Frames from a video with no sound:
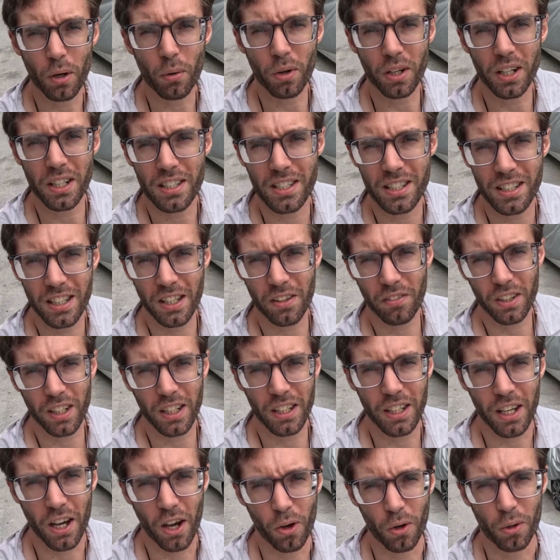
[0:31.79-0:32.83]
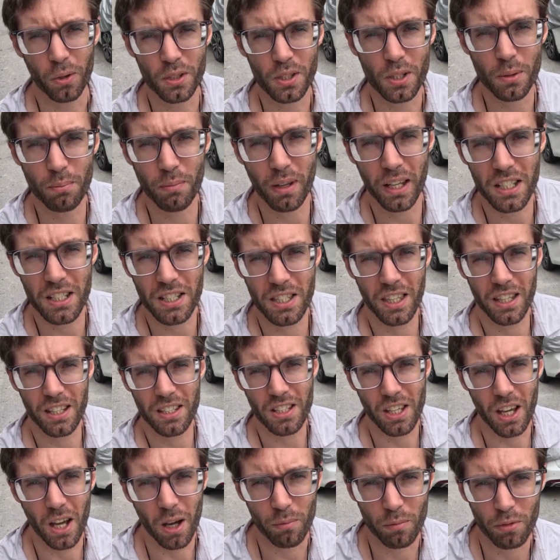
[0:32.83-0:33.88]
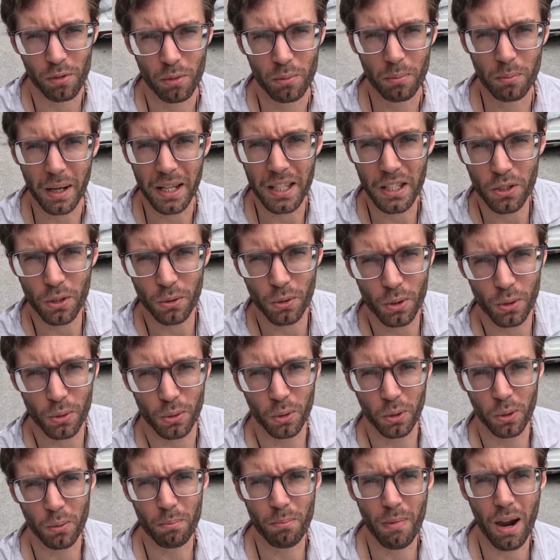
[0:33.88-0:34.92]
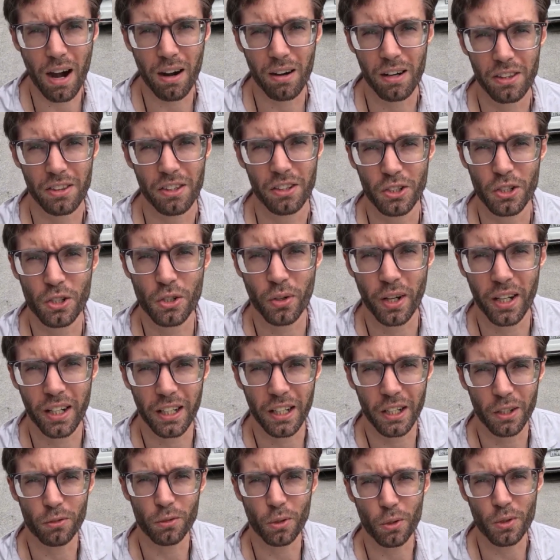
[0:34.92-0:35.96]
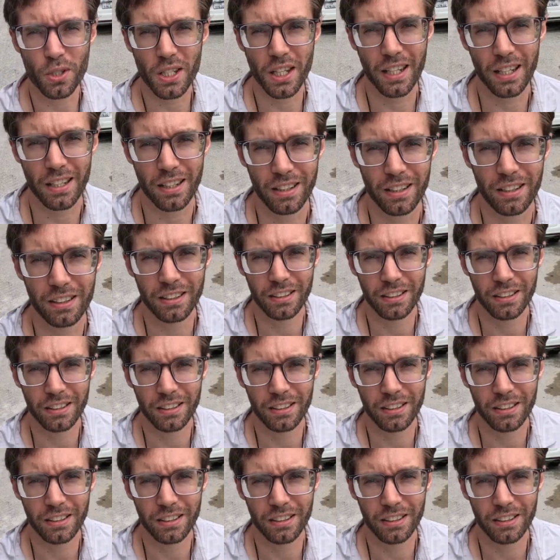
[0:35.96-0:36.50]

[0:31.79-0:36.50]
I wanted to give it a go to mix things up from my usual marathon training routine.